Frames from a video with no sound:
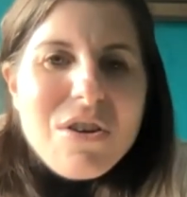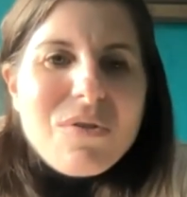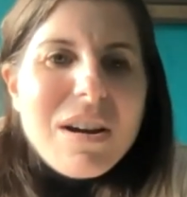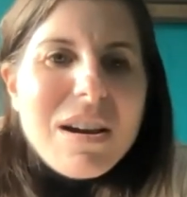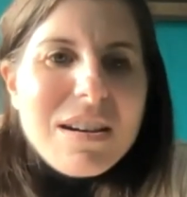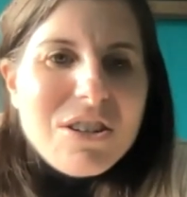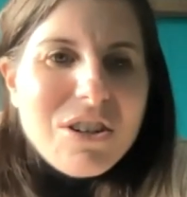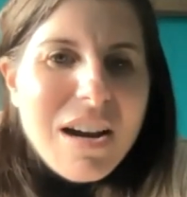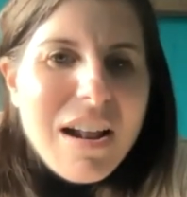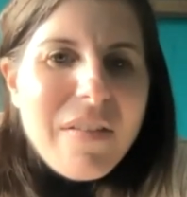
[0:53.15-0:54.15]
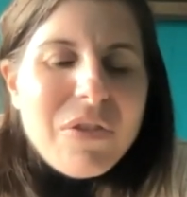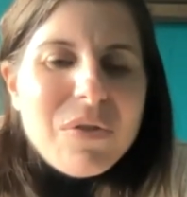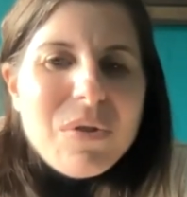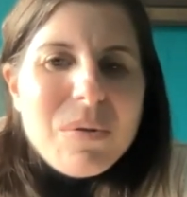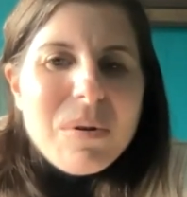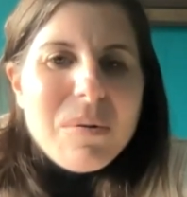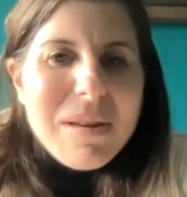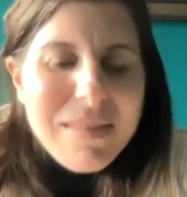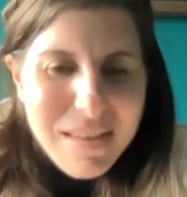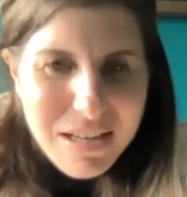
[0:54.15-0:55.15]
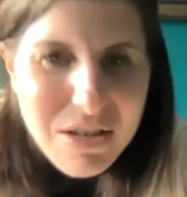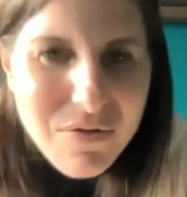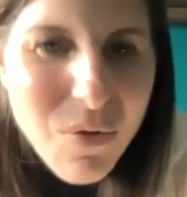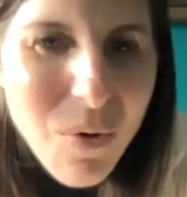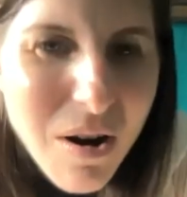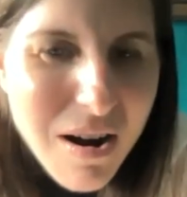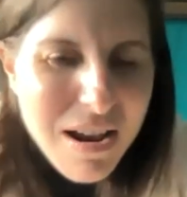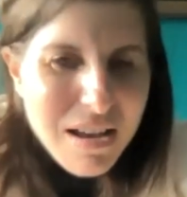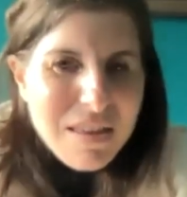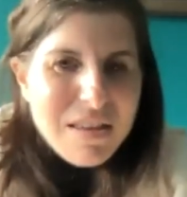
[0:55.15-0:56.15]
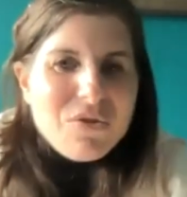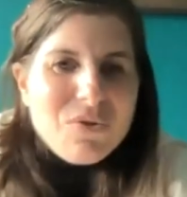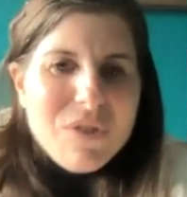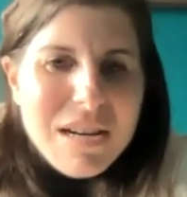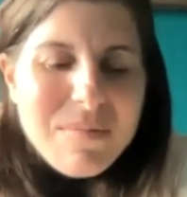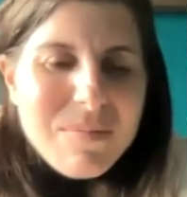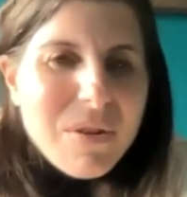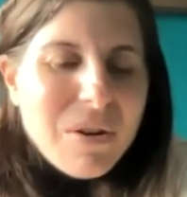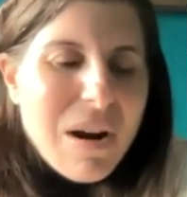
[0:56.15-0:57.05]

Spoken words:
Raise your hands if you were with us for the dream,